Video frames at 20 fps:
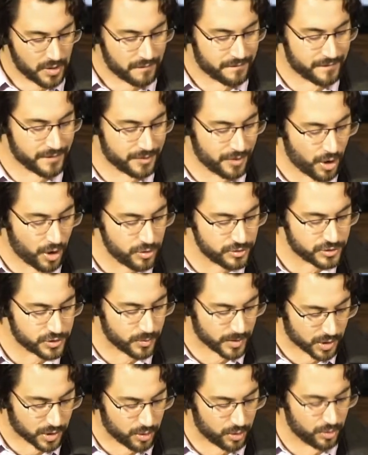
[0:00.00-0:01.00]
for
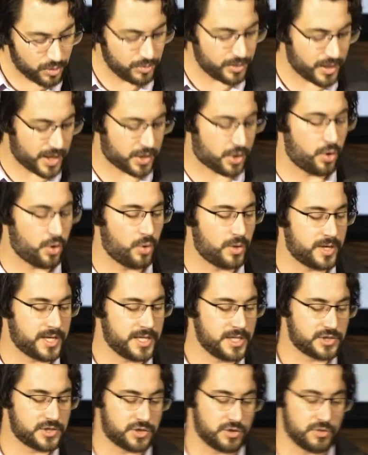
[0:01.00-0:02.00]
those who are called
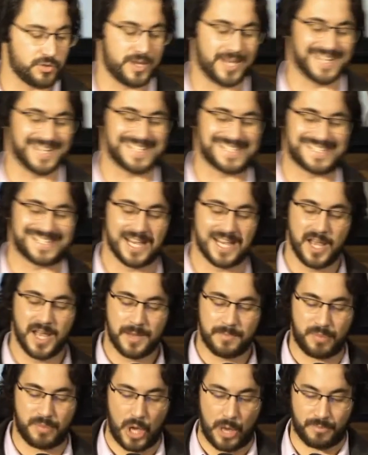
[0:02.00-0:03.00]
according to his
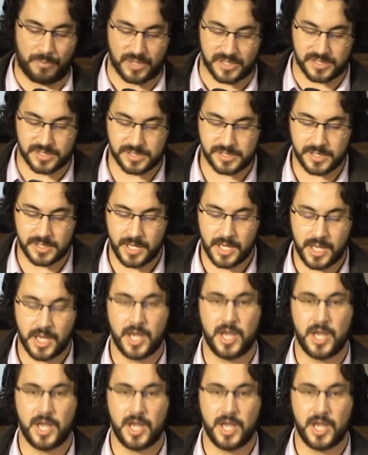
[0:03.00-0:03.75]
purpose.